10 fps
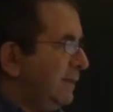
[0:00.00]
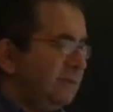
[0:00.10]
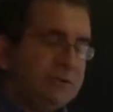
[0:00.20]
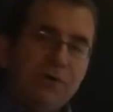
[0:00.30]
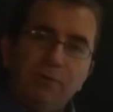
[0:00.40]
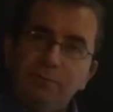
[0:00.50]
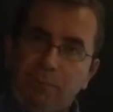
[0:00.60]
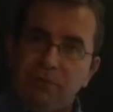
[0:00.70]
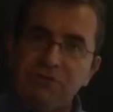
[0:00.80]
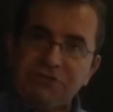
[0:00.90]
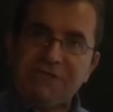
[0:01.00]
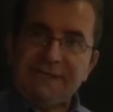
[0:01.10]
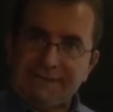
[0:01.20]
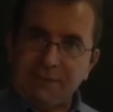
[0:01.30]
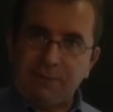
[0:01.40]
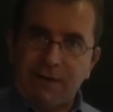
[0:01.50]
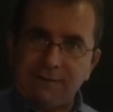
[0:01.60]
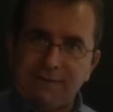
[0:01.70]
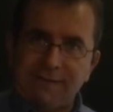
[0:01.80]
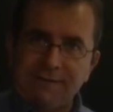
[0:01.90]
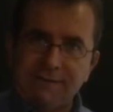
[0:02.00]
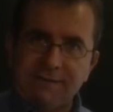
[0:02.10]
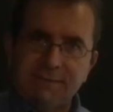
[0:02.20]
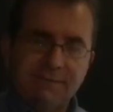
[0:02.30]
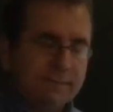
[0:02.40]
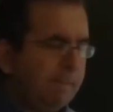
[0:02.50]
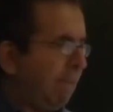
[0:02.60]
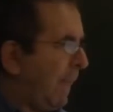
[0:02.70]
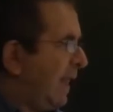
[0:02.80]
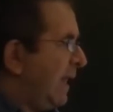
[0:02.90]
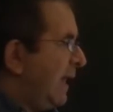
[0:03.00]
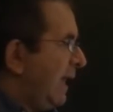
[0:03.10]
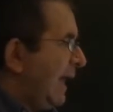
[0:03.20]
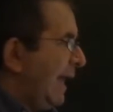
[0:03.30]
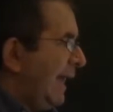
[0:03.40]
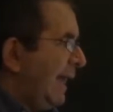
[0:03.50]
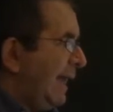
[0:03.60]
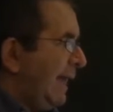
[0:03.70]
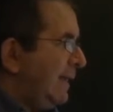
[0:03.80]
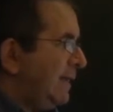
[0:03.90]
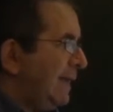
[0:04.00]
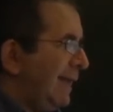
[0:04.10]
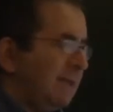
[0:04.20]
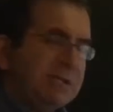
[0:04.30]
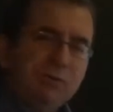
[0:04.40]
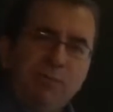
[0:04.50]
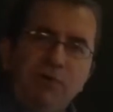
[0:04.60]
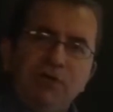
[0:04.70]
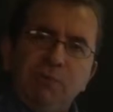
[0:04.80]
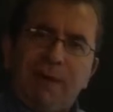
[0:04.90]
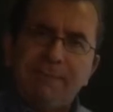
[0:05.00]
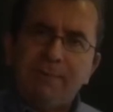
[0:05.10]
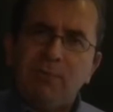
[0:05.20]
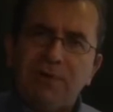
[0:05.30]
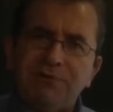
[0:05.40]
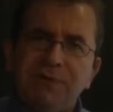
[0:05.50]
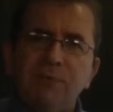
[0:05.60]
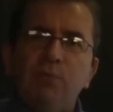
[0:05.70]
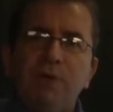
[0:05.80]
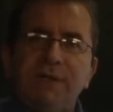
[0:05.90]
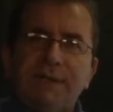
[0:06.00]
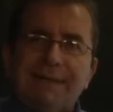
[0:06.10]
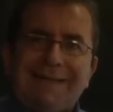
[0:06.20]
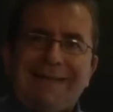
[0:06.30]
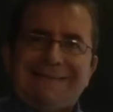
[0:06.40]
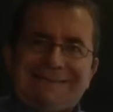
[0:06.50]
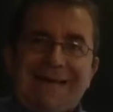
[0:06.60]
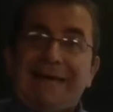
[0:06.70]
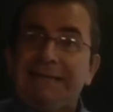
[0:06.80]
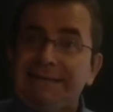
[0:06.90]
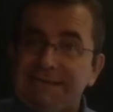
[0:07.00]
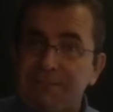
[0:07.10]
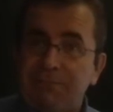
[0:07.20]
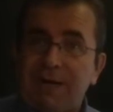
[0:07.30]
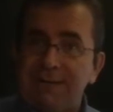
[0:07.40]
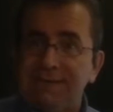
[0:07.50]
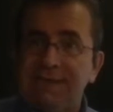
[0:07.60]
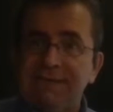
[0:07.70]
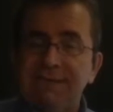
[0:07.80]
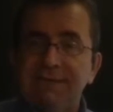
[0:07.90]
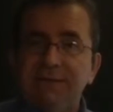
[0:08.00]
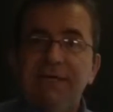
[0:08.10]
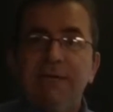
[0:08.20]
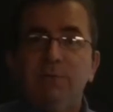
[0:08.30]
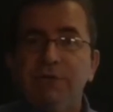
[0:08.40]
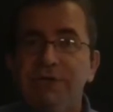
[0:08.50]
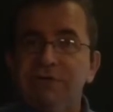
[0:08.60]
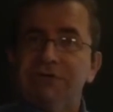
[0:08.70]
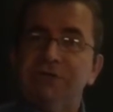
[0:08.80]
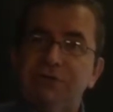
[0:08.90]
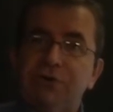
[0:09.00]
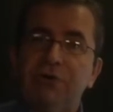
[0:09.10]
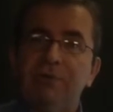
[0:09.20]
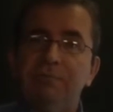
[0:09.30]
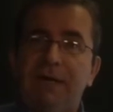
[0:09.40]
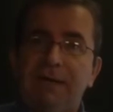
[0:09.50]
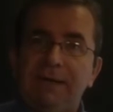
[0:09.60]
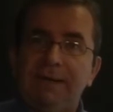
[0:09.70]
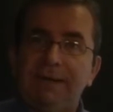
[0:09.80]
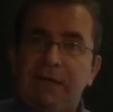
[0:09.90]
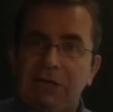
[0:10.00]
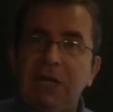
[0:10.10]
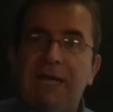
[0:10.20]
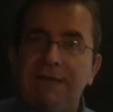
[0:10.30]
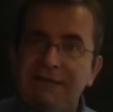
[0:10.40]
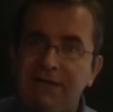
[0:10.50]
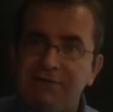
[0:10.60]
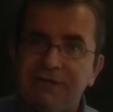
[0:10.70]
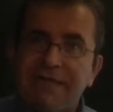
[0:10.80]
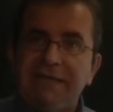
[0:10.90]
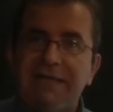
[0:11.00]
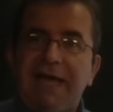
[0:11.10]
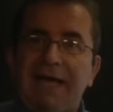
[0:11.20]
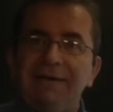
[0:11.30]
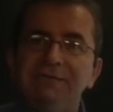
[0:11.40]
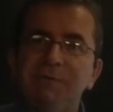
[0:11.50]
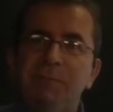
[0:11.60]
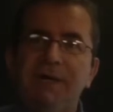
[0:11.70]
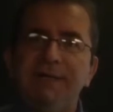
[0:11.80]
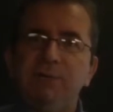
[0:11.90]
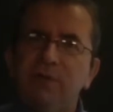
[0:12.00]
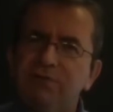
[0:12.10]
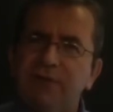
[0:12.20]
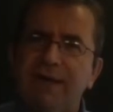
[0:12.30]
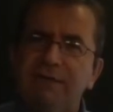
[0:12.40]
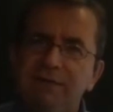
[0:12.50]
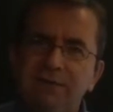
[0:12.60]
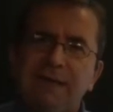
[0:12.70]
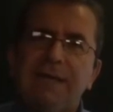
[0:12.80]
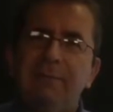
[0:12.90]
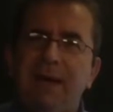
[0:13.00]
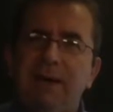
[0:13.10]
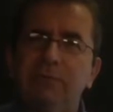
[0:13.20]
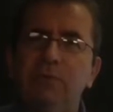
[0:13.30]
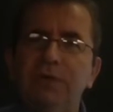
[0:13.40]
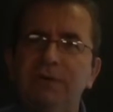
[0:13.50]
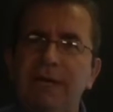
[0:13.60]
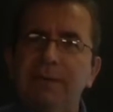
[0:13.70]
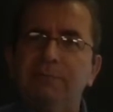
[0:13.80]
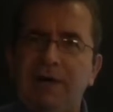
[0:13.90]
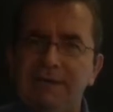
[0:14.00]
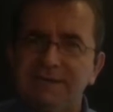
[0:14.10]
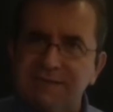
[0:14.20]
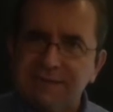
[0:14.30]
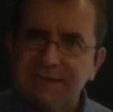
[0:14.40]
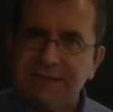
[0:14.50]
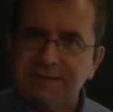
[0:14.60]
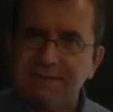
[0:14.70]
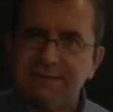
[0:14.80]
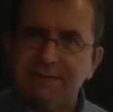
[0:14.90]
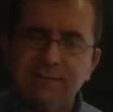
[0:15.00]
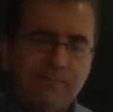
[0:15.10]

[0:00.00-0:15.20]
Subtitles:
So, purchasing is a process, and at this point, you might be wondering what exactly is a process. We use the term a lot in our daily lives, but we rarely think about what a process is.